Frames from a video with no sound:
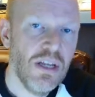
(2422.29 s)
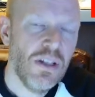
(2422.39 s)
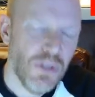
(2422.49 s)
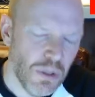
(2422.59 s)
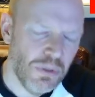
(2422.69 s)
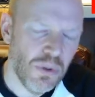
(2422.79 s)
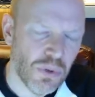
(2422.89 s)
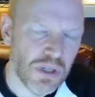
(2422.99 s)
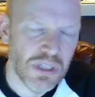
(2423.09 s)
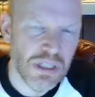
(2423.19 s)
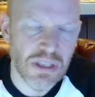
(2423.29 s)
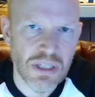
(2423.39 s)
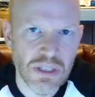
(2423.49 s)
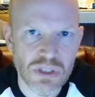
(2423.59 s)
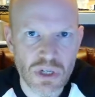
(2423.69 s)
A little bit of work to get
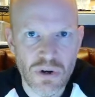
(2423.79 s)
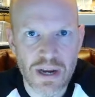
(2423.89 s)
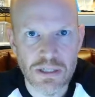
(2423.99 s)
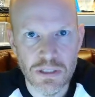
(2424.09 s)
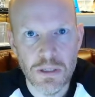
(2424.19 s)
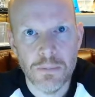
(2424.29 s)
things corrected